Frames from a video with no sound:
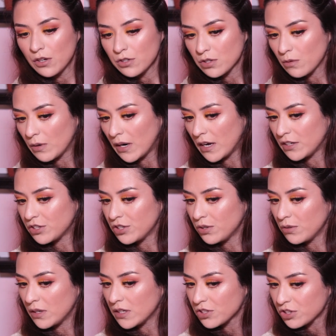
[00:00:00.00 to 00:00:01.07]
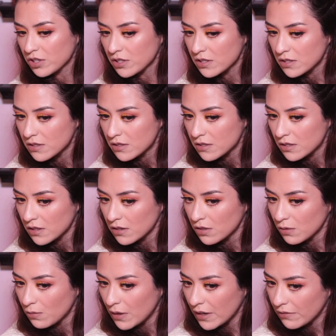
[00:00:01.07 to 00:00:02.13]
So what I do is just stick the
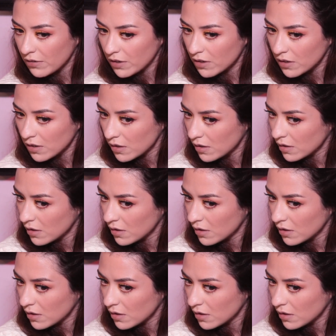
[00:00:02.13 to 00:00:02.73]
waver,